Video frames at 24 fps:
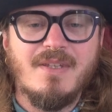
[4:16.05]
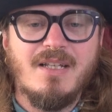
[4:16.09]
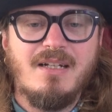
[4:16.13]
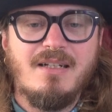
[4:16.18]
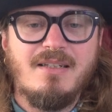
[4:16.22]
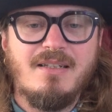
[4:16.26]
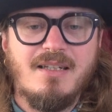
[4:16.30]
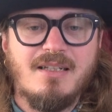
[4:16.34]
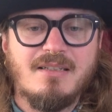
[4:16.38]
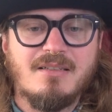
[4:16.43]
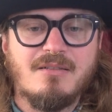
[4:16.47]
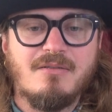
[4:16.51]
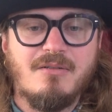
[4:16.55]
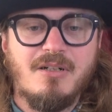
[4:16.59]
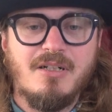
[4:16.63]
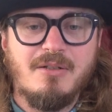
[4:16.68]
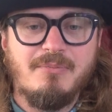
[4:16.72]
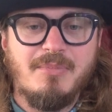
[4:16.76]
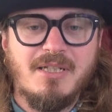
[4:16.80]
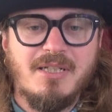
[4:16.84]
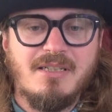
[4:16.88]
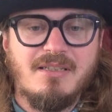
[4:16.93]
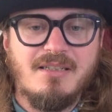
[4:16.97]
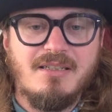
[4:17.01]
And that's quite a
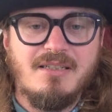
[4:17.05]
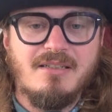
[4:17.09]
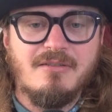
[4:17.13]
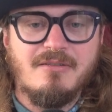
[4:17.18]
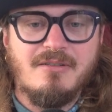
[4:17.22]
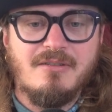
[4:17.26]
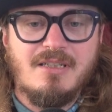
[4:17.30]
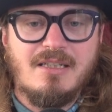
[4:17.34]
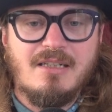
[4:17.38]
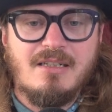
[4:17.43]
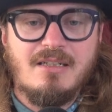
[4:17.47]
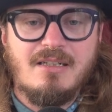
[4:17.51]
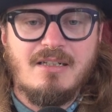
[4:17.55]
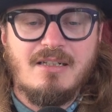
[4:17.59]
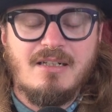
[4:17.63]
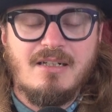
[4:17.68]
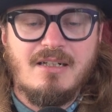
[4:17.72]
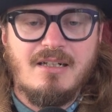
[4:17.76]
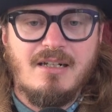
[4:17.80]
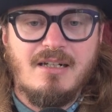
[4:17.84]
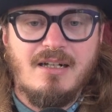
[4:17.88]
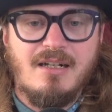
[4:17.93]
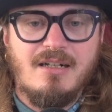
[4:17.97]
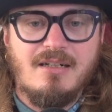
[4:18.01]
big deal,
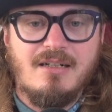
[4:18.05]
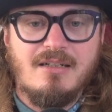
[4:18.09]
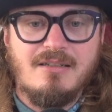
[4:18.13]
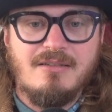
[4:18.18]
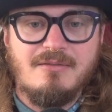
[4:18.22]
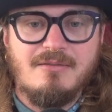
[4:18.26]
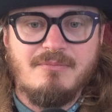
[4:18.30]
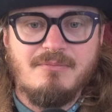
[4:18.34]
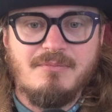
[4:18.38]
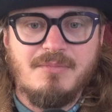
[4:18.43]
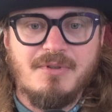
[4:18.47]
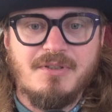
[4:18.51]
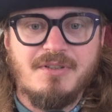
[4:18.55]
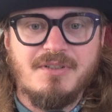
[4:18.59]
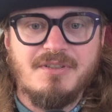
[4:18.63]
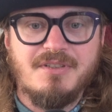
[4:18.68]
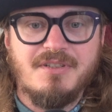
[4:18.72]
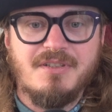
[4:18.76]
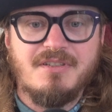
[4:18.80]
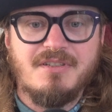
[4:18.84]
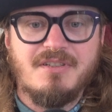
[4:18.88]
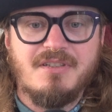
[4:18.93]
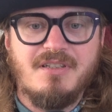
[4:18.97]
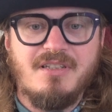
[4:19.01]
because
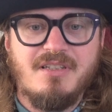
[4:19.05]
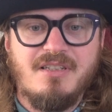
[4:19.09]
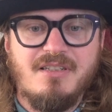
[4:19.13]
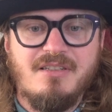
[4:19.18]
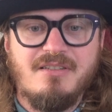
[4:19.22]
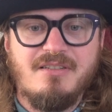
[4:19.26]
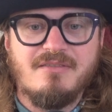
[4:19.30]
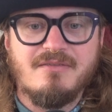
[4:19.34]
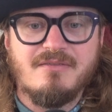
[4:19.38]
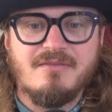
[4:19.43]
it's the